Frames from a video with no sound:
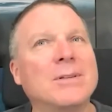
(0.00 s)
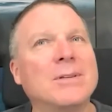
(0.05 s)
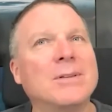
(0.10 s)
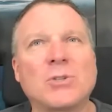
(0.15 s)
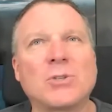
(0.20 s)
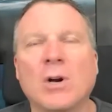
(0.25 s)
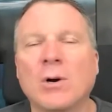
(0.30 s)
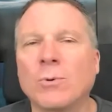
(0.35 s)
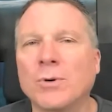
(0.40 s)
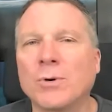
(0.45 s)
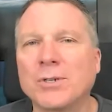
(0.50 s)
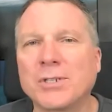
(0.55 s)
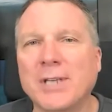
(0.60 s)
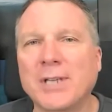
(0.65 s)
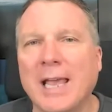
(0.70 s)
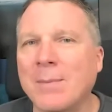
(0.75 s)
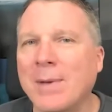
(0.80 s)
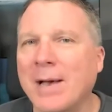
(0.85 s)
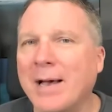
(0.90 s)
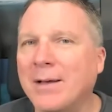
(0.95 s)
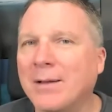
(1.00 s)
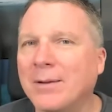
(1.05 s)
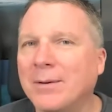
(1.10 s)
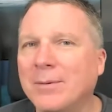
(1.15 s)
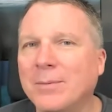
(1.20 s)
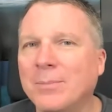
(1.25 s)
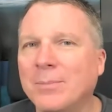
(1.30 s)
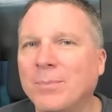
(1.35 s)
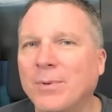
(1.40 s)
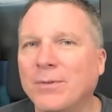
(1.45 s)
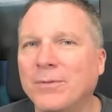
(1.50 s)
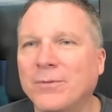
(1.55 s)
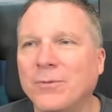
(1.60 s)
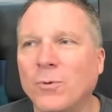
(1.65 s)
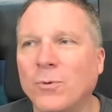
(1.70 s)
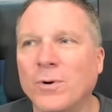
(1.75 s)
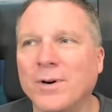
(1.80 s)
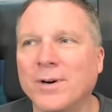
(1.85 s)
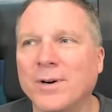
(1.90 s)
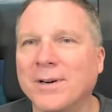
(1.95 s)
Star Wars came out
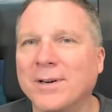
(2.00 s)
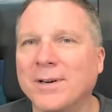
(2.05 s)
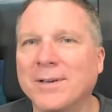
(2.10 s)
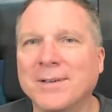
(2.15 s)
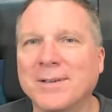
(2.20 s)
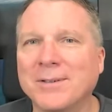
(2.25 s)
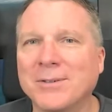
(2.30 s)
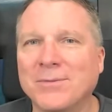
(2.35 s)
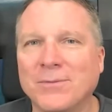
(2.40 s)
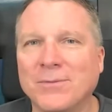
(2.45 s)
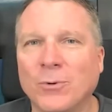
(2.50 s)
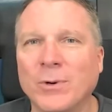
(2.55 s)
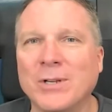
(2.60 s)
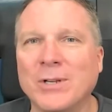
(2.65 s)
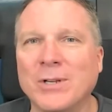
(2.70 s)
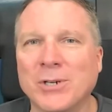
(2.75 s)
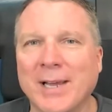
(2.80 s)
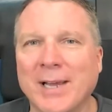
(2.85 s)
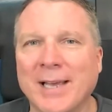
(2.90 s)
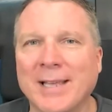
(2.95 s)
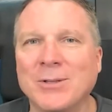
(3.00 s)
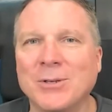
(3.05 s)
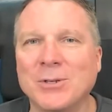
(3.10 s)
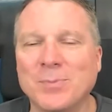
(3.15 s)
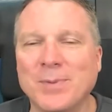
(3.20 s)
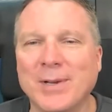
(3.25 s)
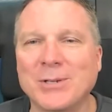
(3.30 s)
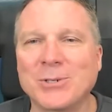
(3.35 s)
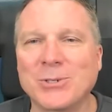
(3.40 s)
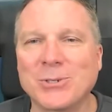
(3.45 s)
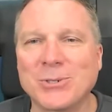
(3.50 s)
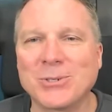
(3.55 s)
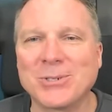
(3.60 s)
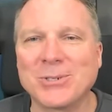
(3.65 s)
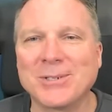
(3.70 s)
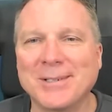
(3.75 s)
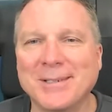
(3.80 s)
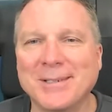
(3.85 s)
before Voyager had those pictures.